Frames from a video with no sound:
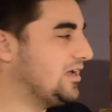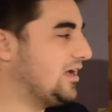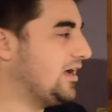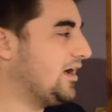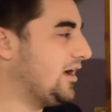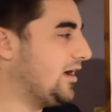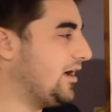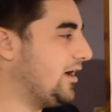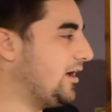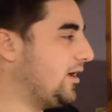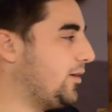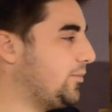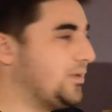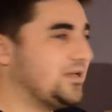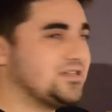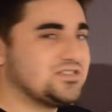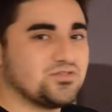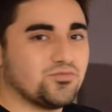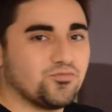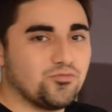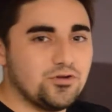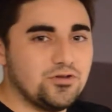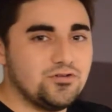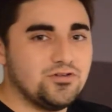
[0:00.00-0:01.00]
Made
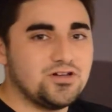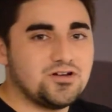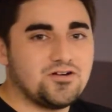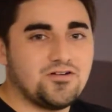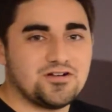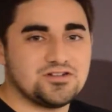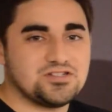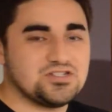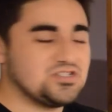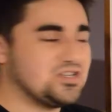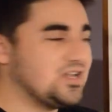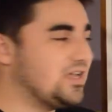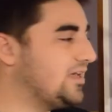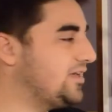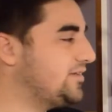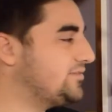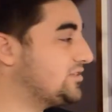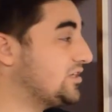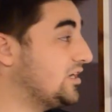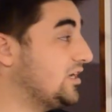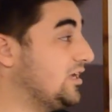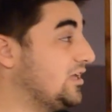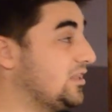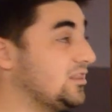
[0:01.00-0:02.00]
some really clutch
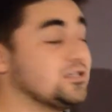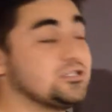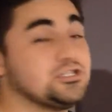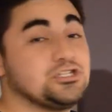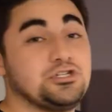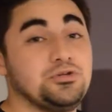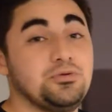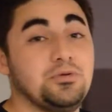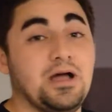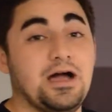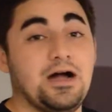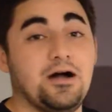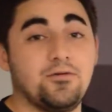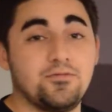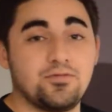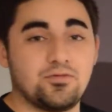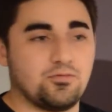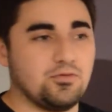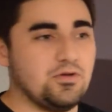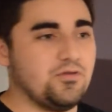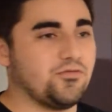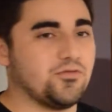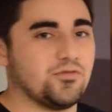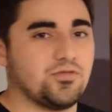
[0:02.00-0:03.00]
saves in the shootout,
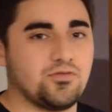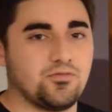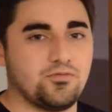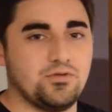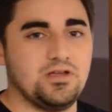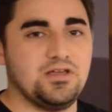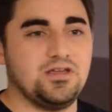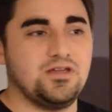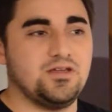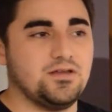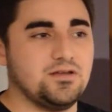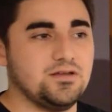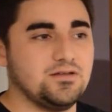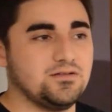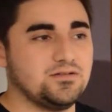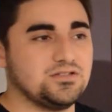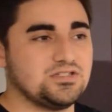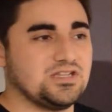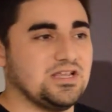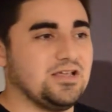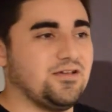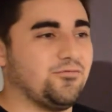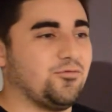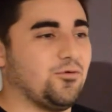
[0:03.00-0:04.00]
3 for 3
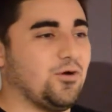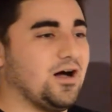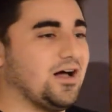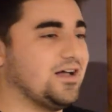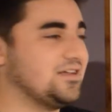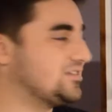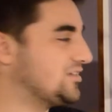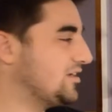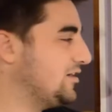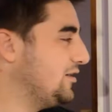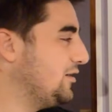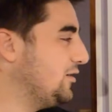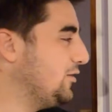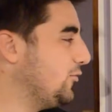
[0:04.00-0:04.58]
save-wise.